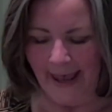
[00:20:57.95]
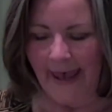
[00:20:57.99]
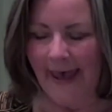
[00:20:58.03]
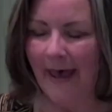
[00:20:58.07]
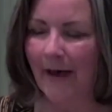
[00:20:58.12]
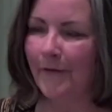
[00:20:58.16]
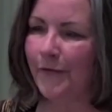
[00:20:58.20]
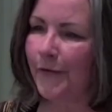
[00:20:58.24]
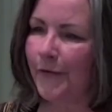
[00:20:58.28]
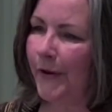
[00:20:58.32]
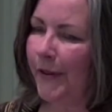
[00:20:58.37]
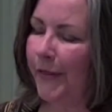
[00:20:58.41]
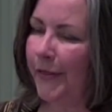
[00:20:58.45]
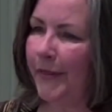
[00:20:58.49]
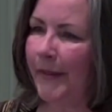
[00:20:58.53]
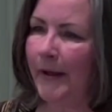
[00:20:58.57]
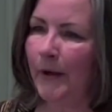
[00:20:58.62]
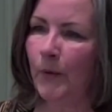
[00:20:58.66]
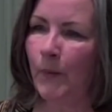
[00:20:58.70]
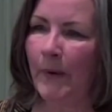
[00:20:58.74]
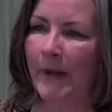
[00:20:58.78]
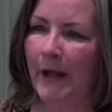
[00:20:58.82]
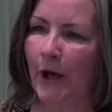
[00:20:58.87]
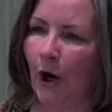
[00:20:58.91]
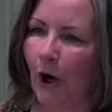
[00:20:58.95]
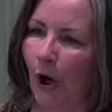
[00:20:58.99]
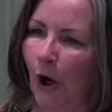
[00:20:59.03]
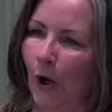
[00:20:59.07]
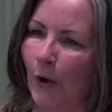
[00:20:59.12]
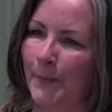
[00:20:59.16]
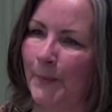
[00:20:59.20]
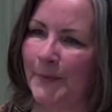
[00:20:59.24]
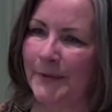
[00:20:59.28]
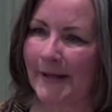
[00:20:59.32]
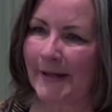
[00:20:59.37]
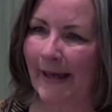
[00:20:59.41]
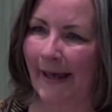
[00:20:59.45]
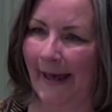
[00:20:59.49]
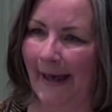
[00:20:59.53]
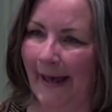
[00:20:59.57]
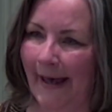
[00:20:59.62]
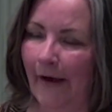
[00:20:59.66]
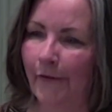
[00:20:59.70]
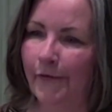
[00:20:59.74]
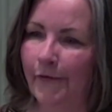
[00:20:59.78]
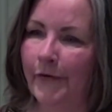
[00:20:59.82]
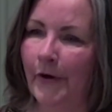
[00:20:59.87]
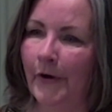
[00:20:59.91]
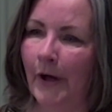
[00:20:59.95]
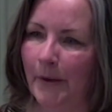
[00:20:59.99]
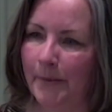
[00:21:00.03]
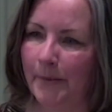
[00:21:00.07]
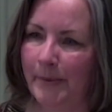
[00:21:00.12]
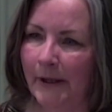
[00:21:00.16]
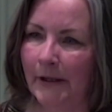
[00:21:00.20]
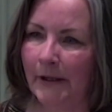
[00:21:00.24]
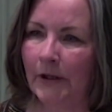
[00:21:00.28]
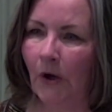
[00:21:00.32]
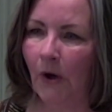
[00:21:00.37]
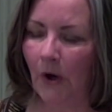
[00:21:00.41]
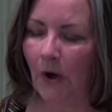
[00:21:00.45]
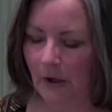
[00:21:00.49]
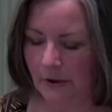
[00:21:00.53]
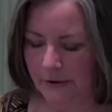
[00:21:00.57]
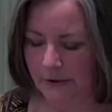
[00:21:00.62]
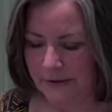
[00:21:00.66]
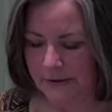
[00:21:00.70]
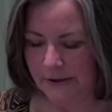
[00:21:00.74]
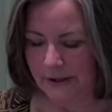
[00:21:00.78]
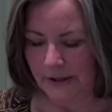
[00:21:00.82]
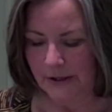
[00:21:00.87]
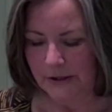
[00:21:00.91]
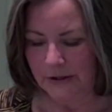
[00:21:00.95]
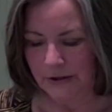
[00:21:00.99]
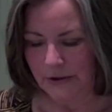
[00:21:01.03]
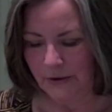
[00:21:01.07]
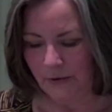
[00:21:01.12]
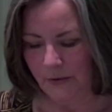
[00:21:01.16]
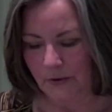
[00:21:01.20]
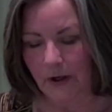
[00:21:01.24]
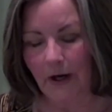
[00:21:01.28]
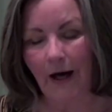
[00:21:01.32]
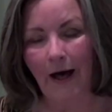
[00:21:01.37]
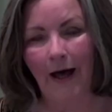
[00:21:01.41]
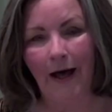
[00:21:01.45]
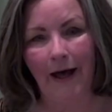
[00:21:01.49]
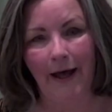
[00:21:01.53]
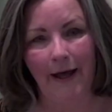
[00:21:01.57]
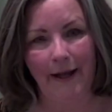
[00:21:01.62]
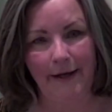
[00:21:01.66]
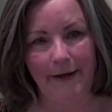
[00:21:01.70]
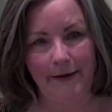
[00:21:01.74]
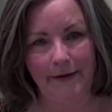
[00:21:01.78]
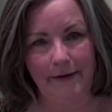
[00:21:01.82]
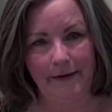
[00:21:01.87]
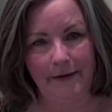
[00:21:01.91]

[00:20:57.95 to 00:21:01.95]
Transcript: everything we hope to have belongs to God.